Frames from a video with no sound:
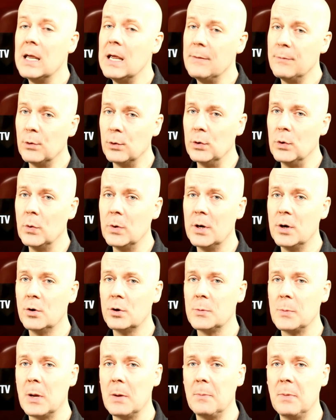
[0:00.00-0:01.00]
if you're new
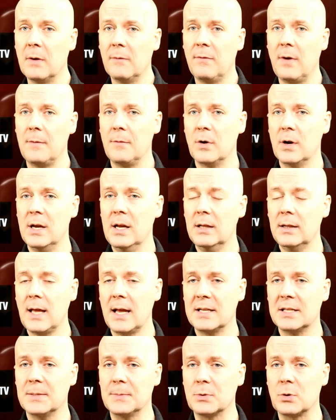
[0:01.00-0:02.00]
here, do me a big favor, hit
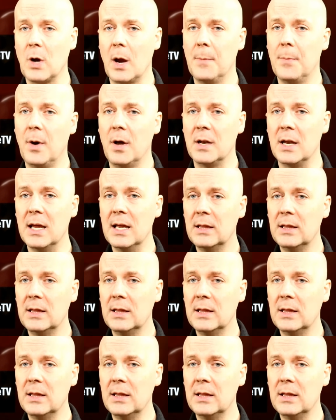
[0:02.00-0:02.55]
that subscribe button,